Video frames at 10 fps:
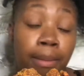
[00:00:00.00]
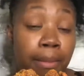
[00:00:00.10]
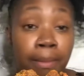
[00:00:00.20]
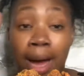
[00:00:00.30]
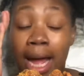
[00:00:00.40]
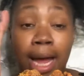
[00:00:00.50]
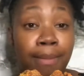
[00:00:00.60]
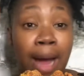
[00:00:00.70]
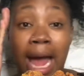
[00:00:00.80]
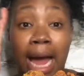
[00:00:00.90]
my
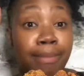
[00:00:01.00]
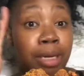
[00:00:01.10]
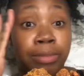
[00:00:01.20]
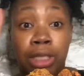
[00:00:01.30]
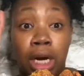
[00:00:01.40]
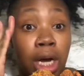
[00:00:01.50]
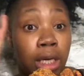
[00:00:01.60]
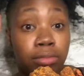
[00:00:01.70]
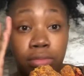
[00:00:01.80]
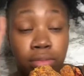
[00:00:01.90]
high beams are on.
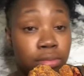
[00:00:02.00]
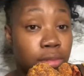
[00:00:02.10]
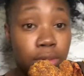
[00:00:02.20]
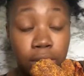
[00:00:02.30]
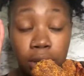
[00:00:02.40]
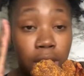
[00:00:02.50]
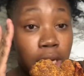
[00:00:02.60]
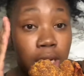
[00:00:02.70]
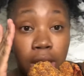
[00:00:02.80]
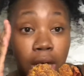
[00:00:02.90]

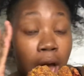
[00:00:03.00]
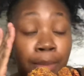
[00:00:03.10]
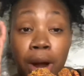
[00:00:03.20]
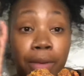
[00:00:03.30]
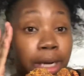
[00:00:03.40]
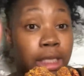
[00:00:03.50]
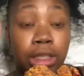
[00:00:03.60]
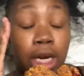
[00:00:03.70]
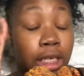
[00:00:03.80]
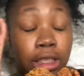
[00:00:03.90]
I'm already
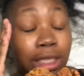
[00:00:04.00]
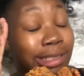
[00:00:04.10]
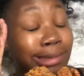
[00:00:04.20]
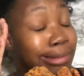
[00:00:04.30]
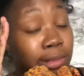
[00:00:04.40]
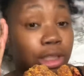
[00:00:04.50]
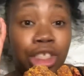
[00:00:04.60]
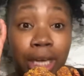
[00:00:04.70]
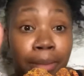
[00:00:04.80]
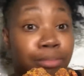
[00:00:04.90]
starting to
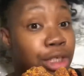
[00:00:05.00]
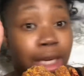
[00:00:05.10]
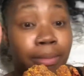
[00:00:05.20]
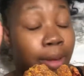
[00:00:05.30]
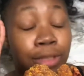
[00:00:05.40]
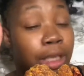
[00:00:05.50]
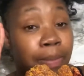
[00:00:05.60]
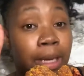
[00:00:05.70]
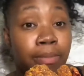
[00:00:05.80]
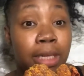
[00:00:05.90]
chip. I'm
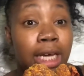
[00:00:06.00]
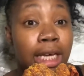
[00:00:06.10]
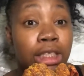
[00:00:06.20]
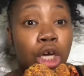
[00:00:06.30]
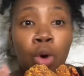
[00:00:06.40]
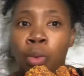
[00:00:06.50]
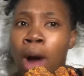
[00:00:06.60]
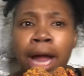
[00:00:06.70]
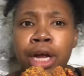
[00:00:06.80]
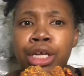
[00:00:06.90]
chipping because
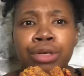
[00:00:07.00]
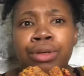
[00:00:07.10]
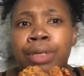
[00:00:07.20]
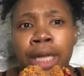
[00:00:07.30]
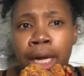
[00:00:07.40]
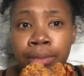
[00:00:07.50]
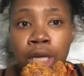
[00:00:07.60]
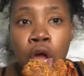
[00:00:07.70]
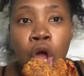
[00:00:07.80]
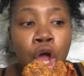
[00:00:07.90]
why are you doing that?
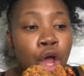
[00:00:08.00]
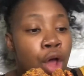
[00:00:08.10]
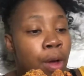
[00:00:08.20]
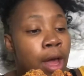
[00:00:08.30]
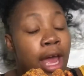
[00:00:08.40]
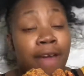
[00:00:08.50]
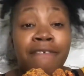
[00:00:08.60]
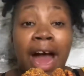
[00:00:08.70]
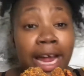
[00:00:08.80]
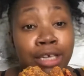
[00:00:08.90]
If
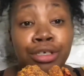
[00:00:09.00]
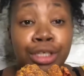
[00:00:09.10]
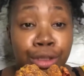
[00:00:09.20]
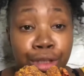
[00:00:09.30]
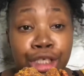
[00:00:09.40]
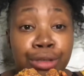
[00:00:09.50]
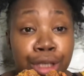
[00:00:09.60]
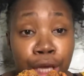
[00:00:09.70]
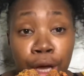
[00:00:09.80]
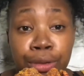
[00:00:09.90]
I introduced you to
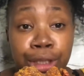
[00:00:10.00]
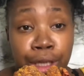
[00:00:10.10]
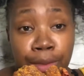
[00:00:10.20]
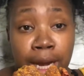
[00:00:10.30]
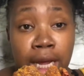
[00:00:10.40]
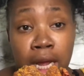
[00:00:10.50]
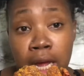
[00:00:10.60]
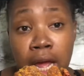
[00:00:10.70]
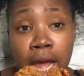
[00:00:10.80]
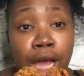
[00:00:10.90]
the host already,
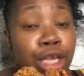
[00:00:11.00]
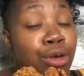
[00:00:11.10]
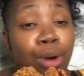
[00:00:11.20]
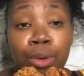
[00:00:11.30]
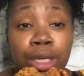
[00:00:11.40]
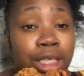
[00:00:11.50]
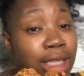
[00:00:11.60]
you don't need to